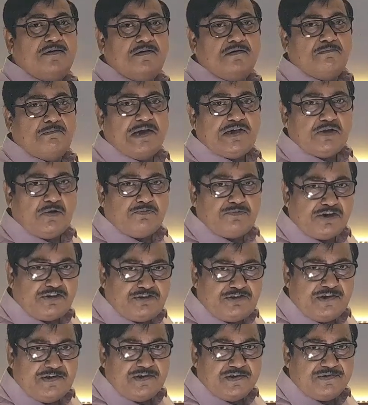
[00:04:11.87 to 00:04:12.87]
my
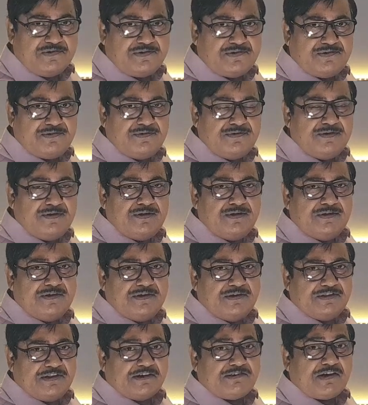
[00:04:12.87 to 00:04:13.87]
objection is
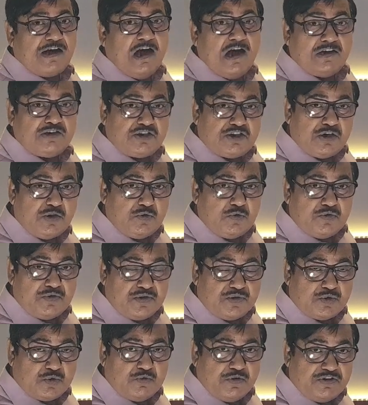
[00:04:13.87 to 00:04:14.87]
that answer to
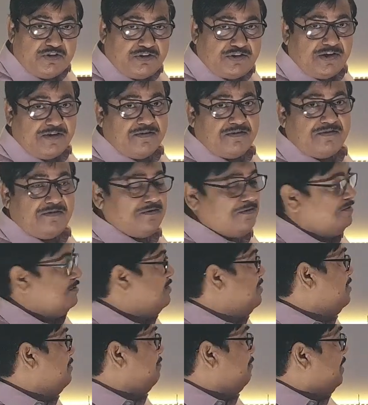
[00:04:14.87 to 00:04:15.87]
this question
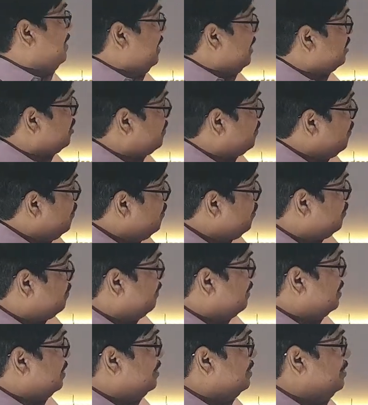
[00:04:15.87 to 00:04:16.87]
may expose
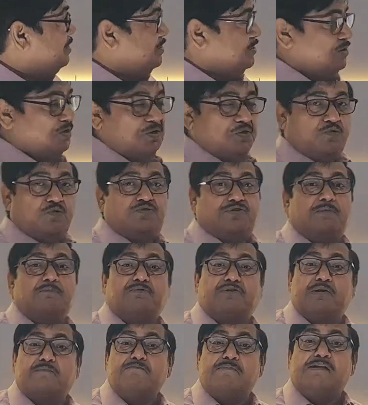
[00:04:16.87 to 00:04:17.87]
me to some
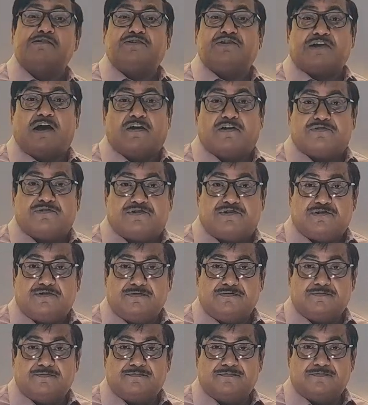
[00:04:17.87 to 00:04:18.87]
criminal charge.
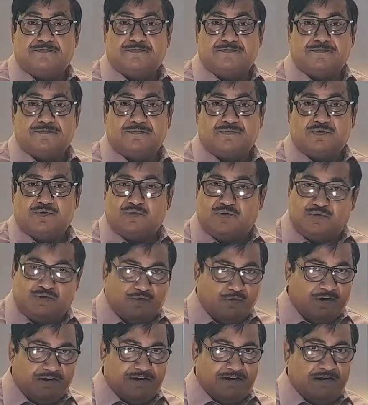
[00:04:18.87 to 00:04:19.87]

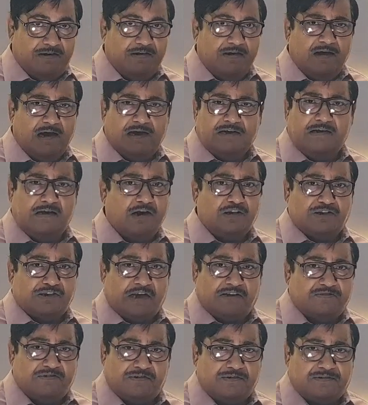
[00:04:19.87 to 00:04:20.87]
Sorry, I can't
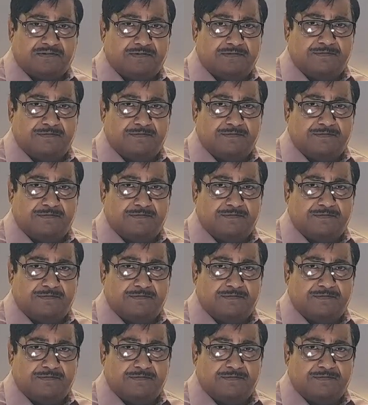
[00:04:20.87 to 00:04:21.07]
answer.